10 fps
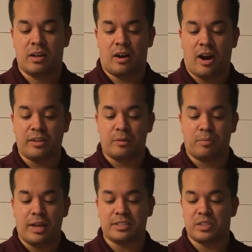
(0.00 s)
All right, the
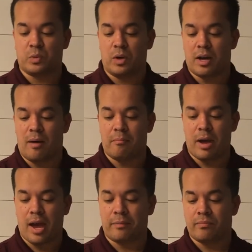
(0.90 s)
blessings will come
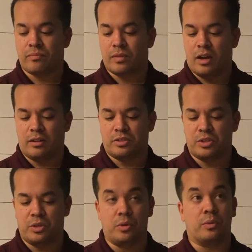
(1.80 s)
back unto
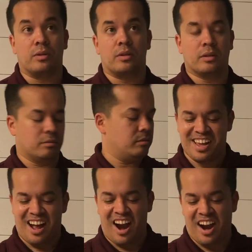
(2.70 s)
you.
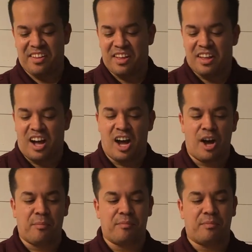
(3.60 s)
All right,
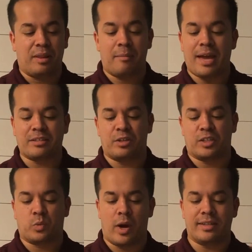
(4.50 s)
um, but let me ask you
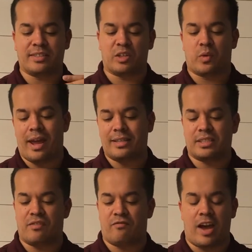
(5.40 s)
this. What is the greatest
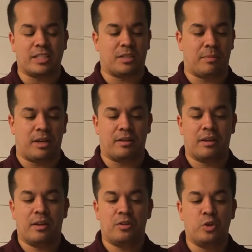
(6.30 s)
investment
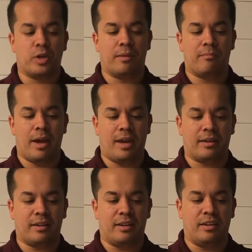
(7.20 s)
you can make
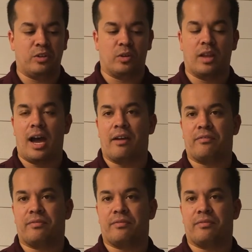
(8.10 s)
in your life?